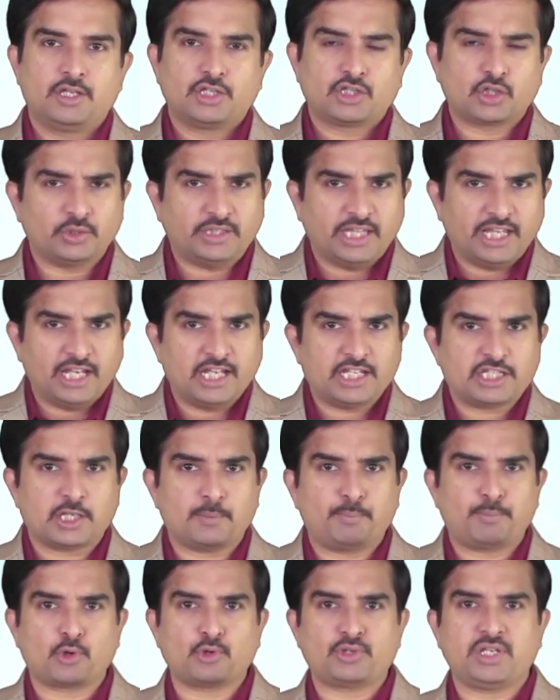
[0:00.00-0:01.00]
So there is
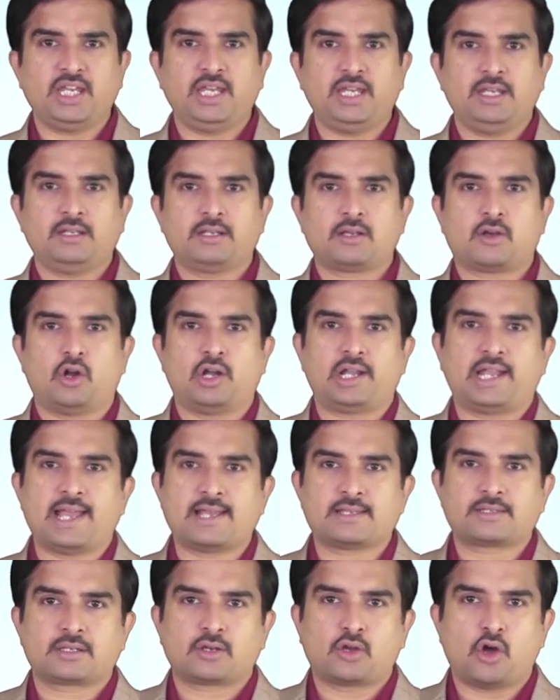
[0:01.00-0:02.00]
a protein called
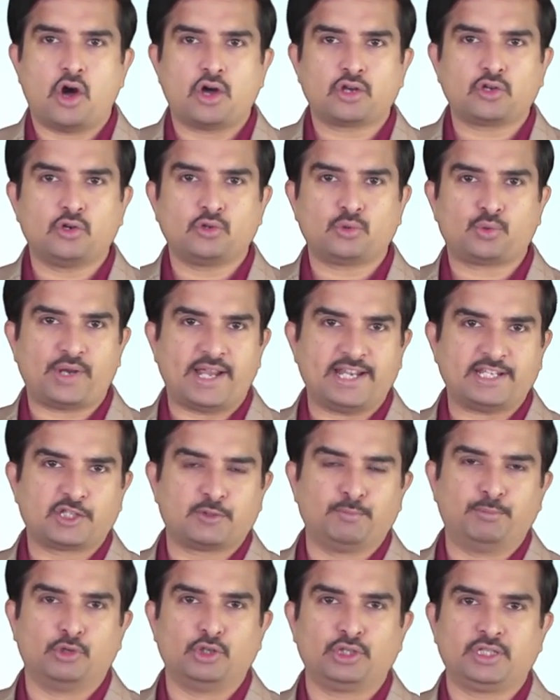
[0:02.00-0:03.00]
as cargo
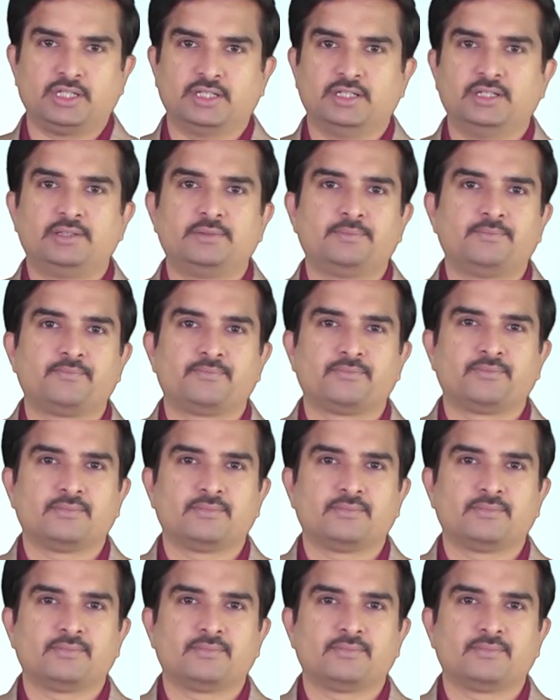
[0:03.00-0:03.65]
transporter,